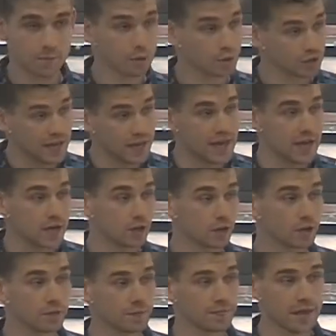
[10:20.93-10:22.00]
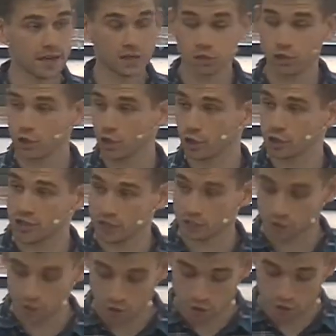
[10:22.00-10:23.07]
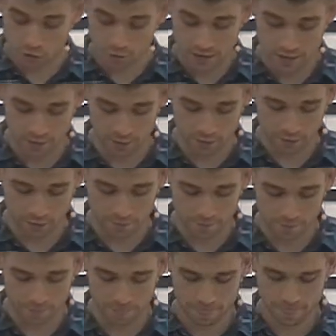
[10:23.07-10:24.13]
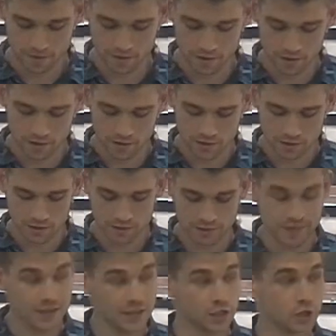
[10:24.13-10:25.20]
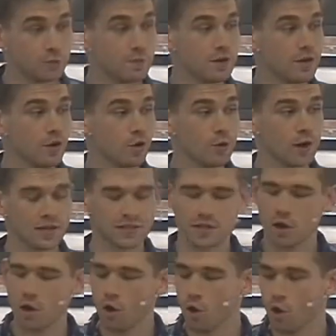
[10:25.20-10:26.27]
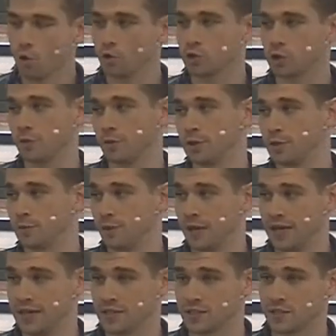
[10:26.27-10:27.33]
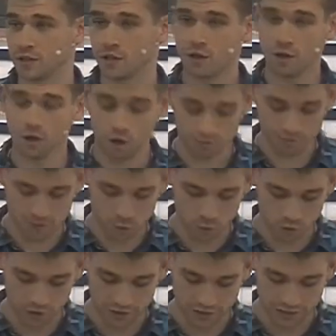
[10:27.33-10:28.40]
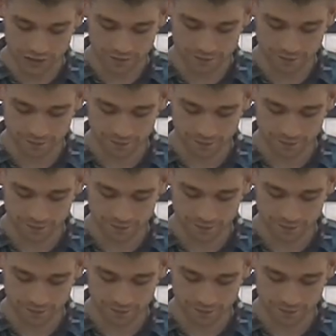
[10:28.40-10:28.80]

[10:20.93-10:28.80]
Because here, in church, as God's people, this should be known as the ultimate place of equality.